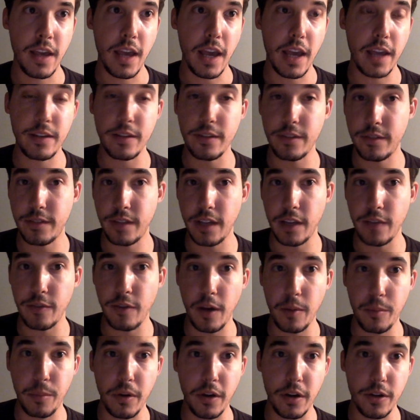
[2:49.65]
and you save
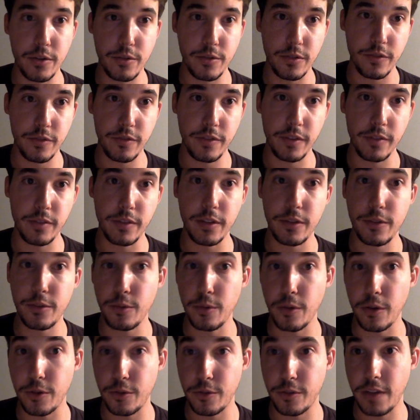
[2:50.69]
up $150,000
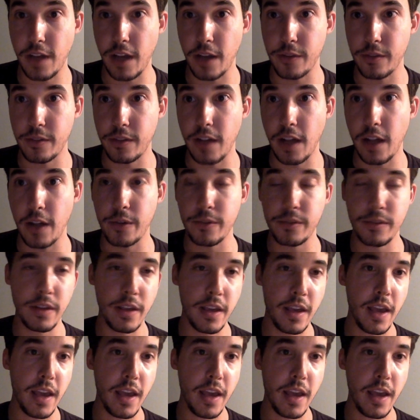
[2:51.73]
to $200,000,